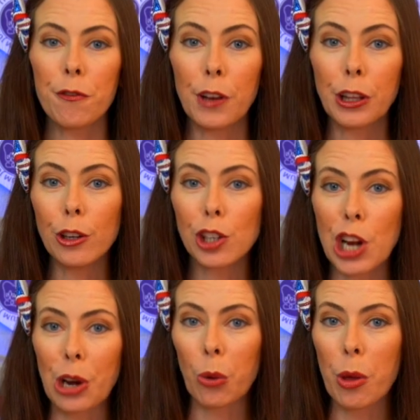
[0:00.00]
Fill your
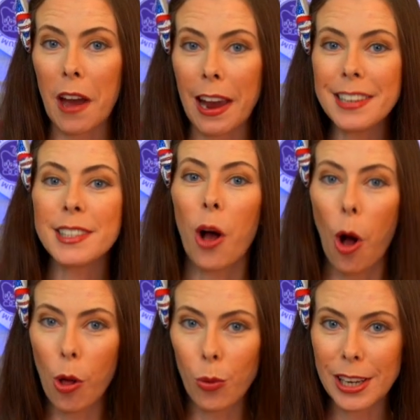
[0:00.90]
shaker with ice
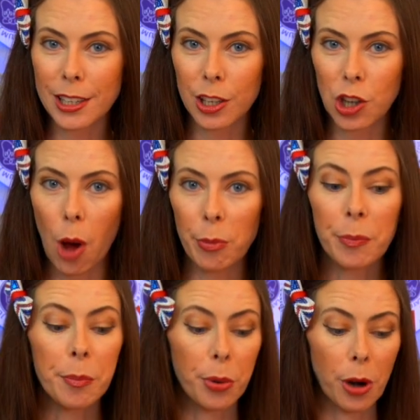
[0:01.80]
all the way to the top.
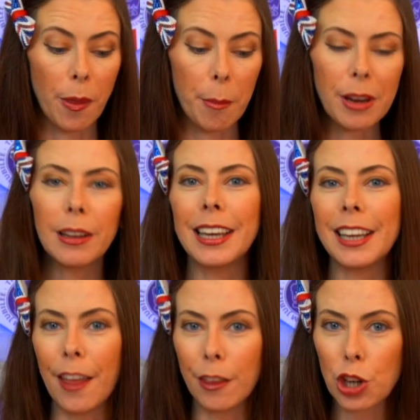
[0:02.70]
Put on the middle lid
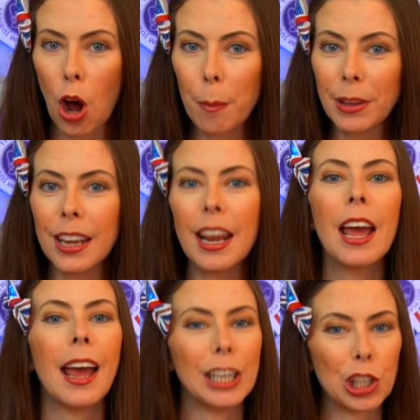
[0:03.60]
and the top lid
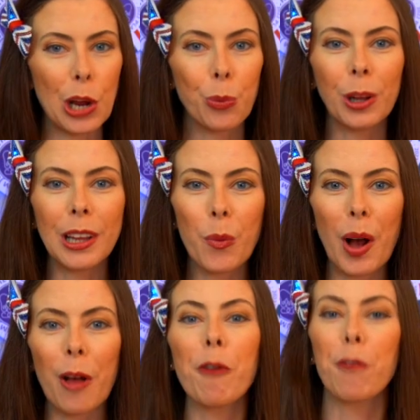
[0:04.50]
and shake really
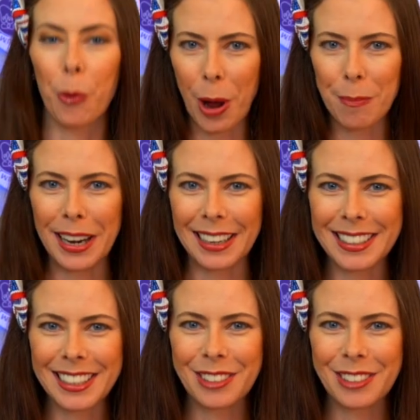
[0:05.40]
well for 1 minute.